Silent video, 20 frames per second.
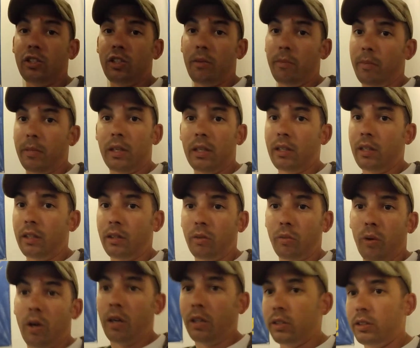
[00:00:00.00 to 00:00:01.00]
ship me like the
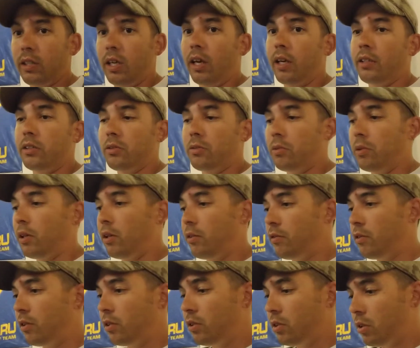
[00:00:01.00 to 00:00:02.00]
wrong size or
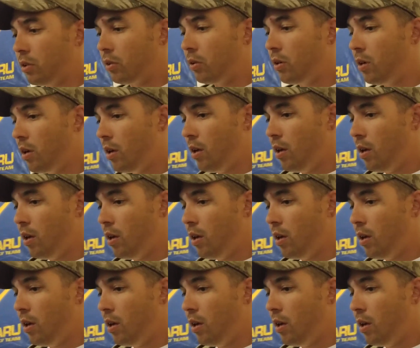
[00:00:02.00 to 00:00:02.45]
whatever. So